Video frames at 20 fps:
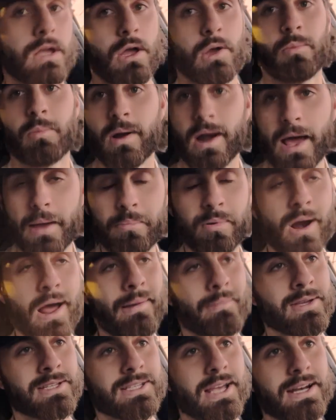But I
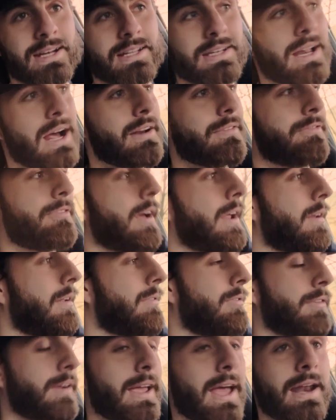promise I did not
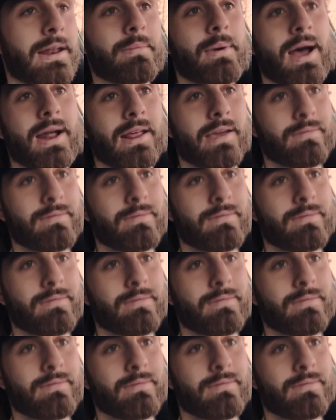forget about